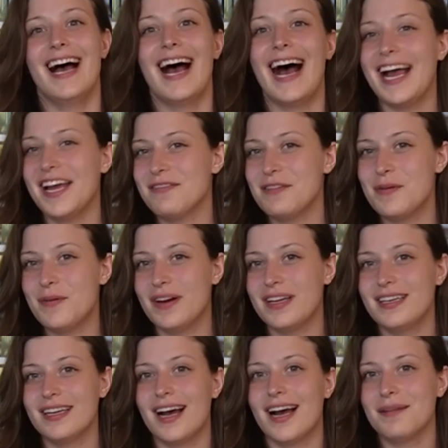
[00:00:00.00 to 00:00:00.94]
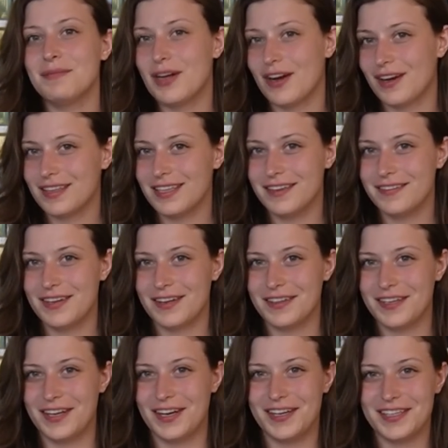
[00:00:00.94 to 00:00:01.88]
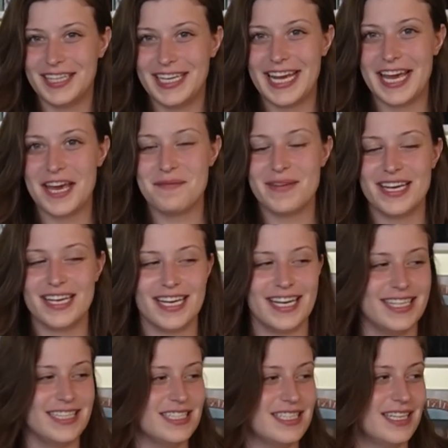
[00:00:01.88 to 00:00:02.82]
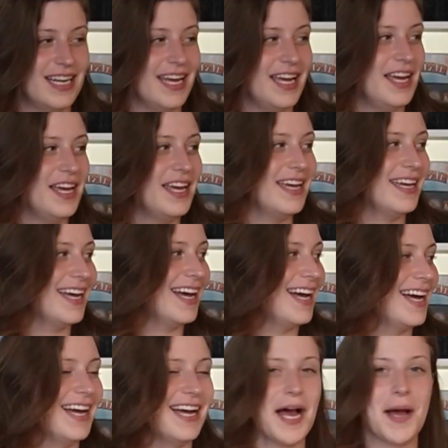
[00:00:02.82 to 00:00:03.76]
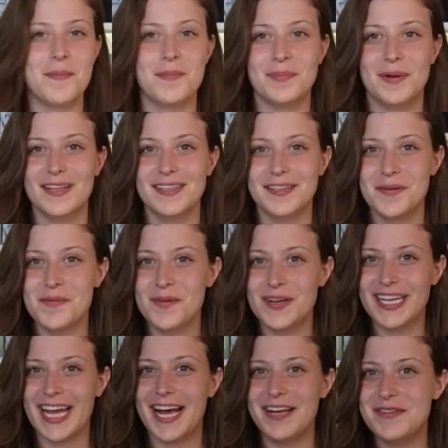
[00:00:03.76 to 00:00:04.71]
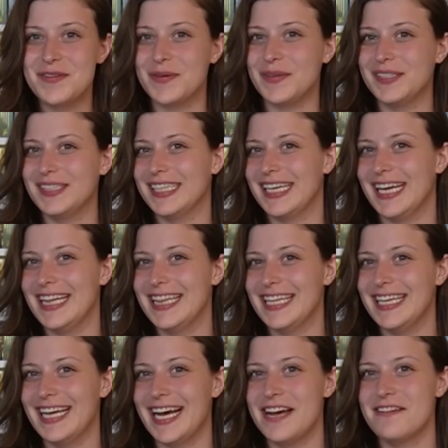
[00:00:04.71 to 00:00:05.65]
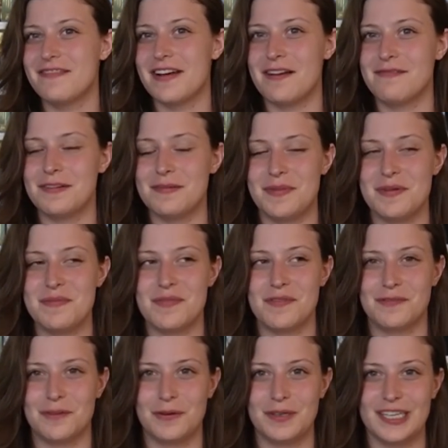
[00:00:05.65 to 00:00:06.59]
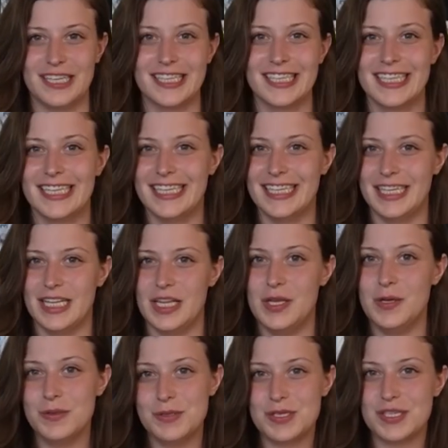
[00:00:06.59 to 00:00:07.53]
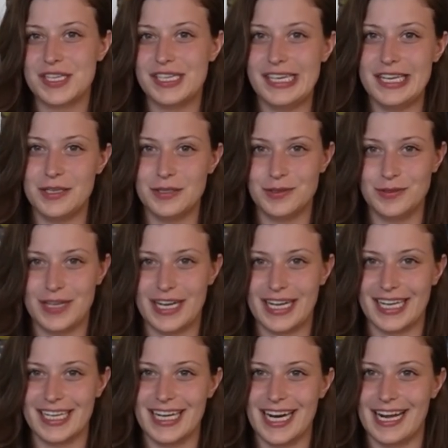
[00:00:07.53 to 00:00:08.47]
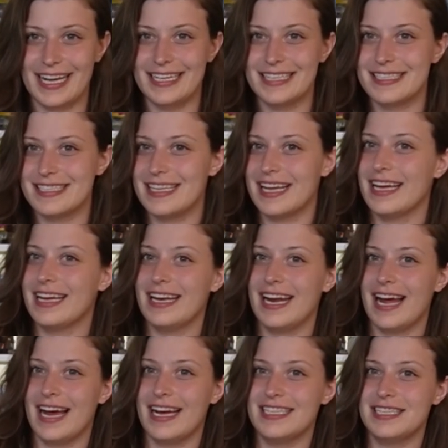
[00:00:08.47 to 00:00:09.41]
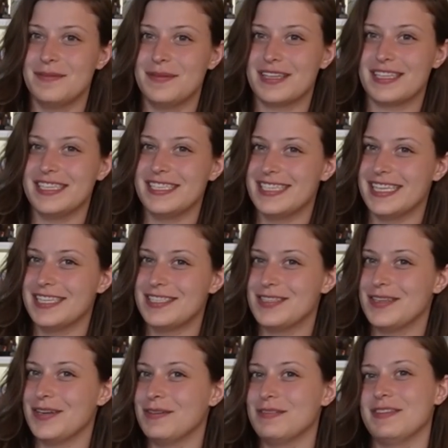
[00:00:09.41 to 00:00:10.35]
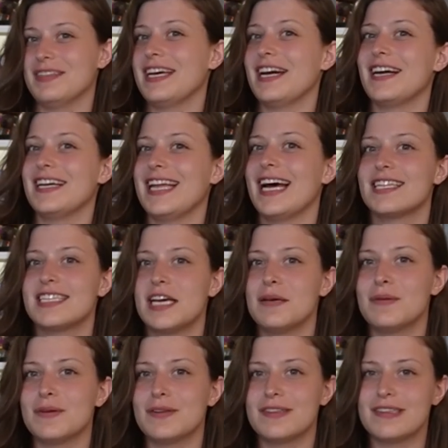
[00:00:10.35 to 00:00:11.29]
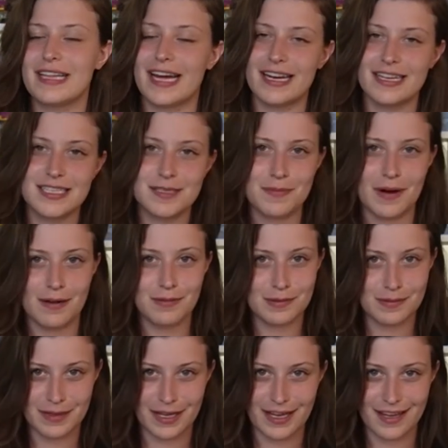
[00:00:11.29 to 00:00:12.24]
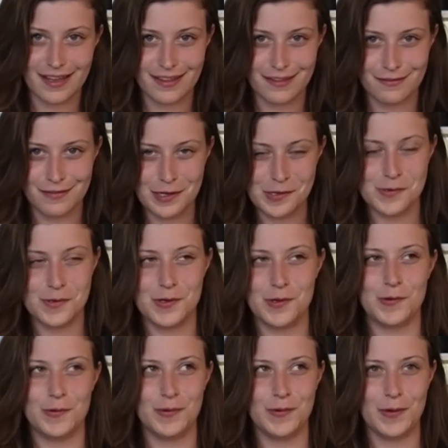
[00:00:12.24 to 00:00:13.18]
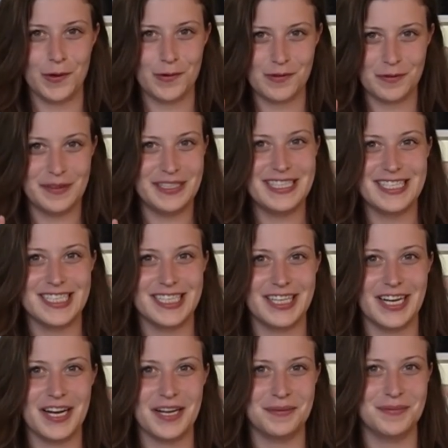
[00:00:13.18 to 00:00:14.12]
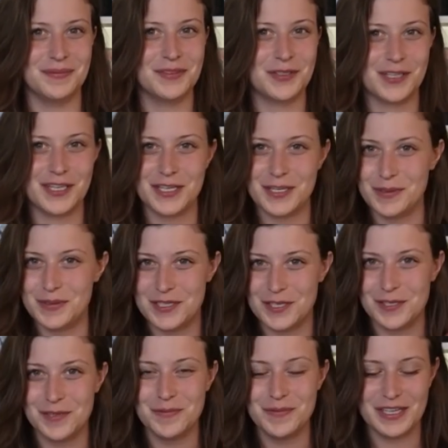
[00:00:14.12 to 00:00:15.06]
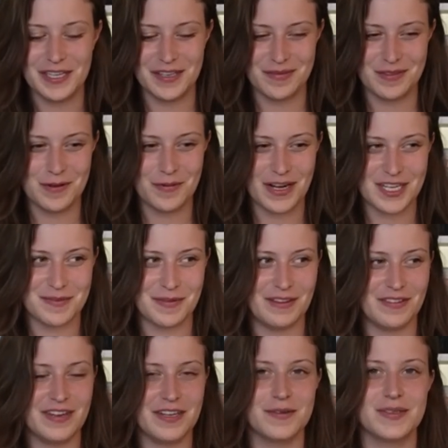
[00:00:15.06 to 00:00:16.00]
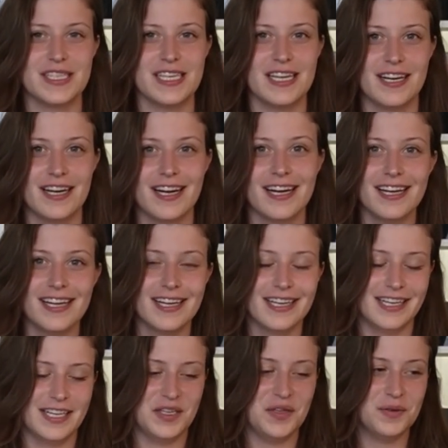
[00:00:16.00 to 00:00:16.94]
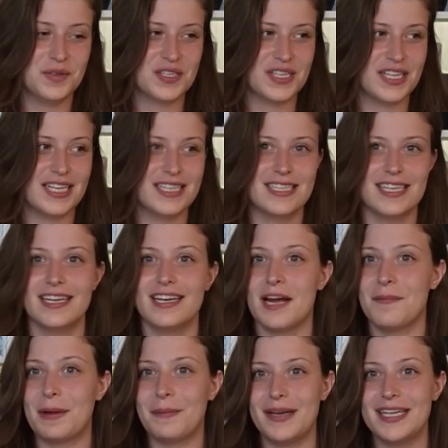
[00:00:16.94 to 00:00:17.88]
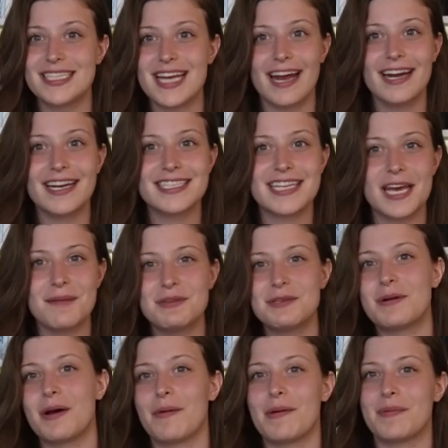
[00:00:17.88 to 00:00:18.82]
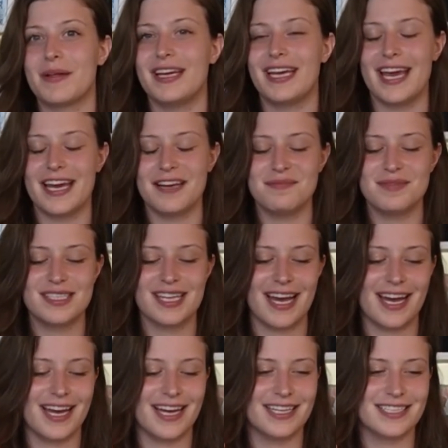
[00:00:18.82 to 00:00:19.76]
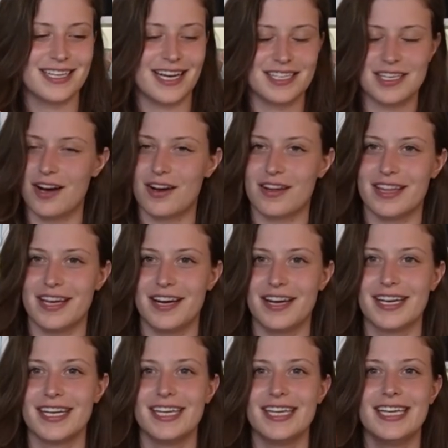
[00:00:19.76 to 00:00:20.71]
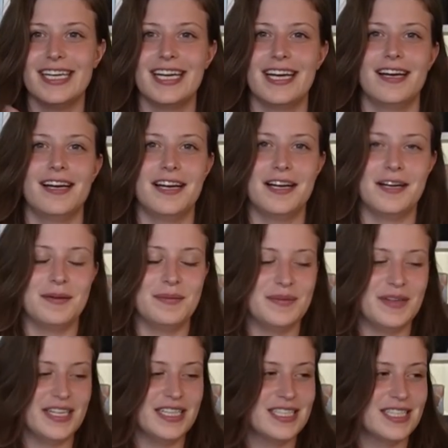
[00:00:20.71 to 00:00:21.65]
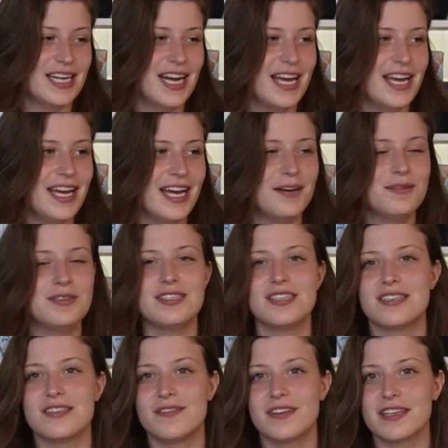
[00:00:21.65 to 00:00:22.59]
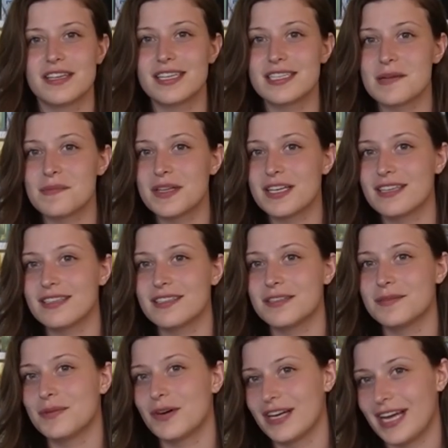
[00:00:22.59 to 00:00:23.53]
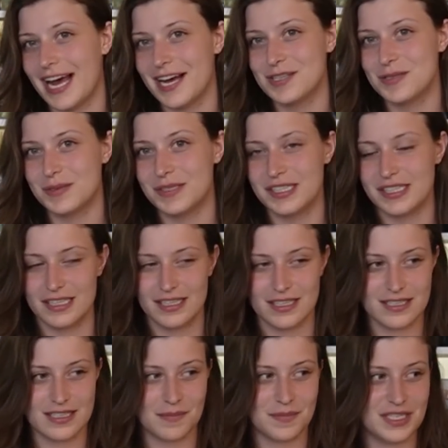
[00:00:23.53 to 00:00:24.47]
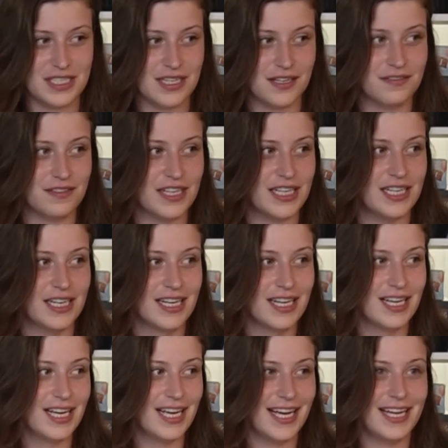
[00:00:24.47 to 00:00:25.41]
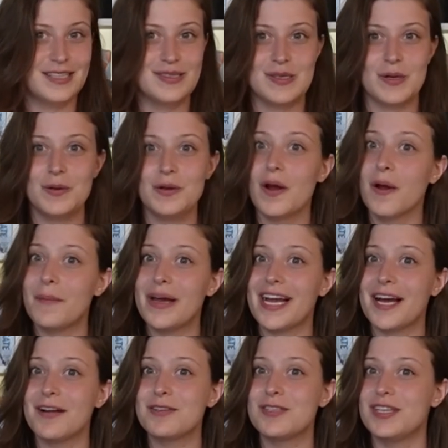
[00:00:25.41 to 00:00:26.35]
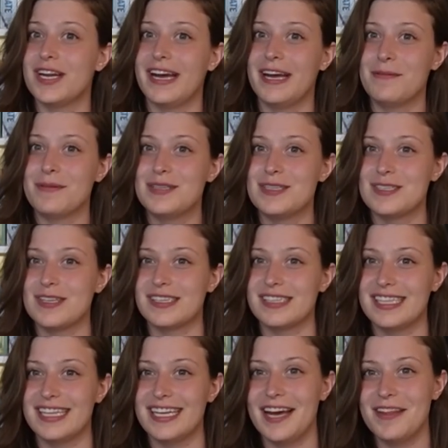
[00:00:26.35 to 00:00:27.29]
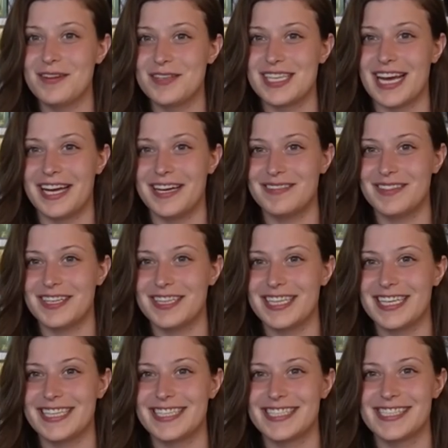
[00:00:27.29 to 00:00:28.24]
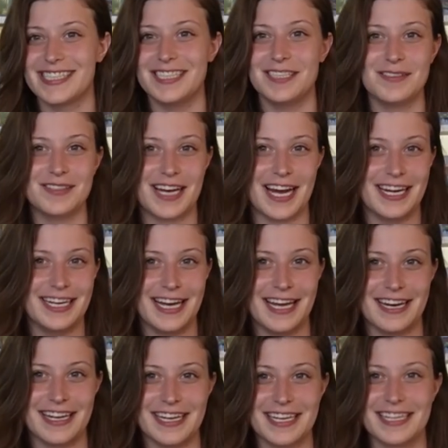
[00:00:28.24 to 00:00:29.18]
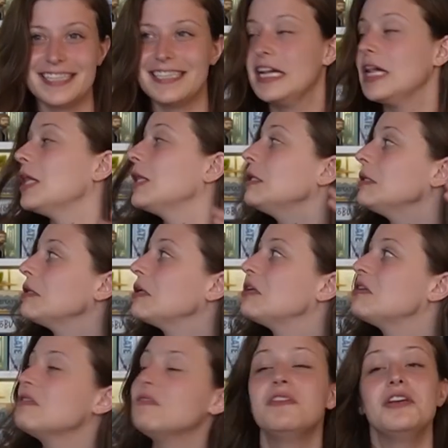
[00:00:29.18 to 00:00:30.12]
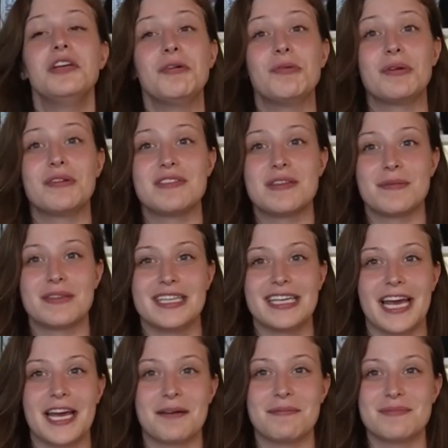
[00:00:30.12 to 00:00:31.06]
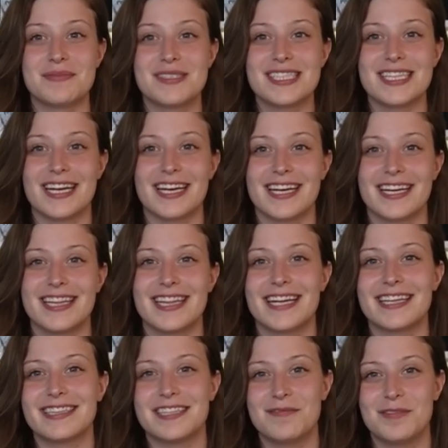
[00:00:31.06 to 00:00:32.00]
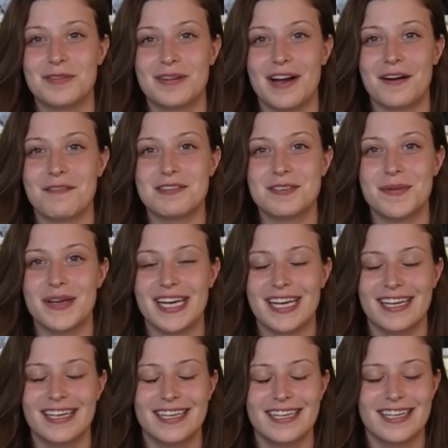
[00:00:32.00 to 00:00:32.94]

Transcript: Hi everyone, I'm Carley of Gnarly Gaming, and today I'm a little more casual than I think I've ever been before. Usually you'll recognize that I typically sit over there at that table. That is probably the view you know from Instagram or YouTube if you watch my videos here. Usually I sit at my main dining table where we play games and I talk there. And today I was just feeling something a little more casual, a little something different. And so you're on my couch today, which is on the other side of all this, and you can kind of get a larger view of some of the games that live around me.